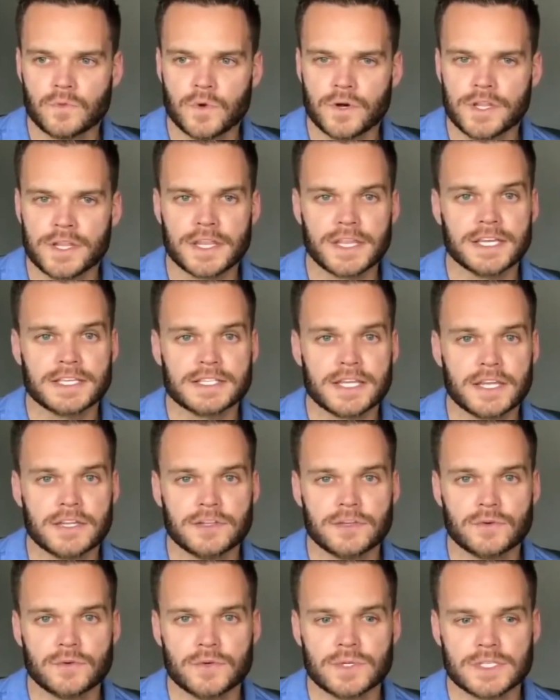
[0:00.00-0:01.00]
One of the things I
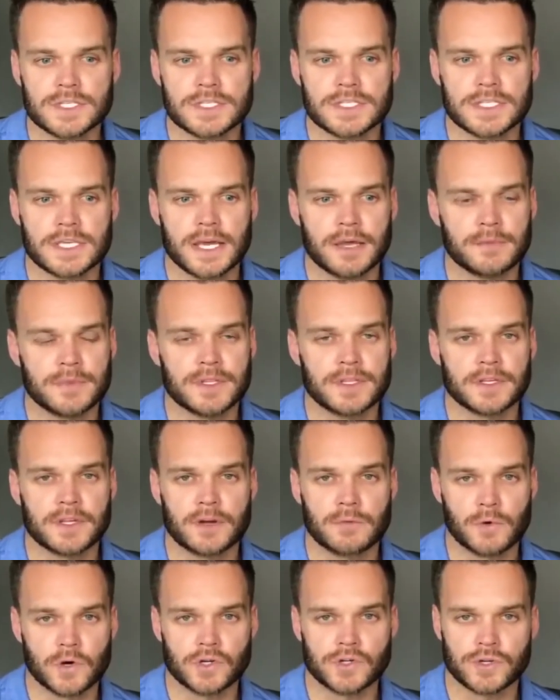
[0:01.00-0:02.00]
do is I'm in
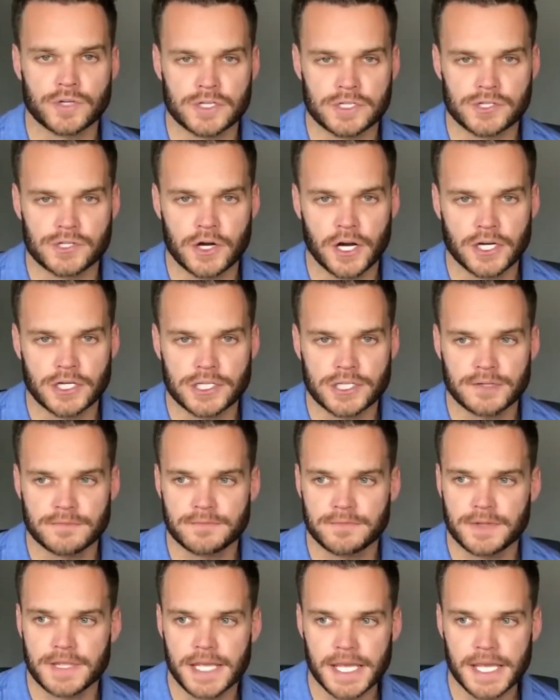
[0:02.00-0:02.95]
commercial construction,